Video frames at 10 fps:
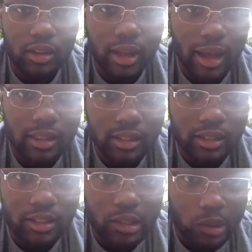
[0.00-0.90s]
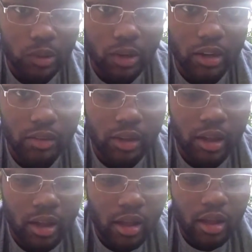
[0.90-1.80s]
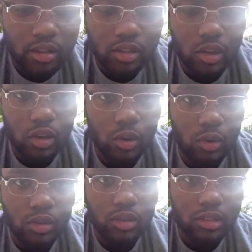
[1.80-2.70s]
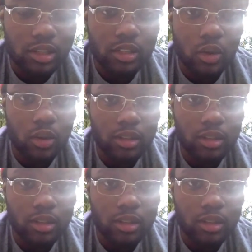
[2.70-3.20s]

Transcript: athlete shoes or whatever. So this is going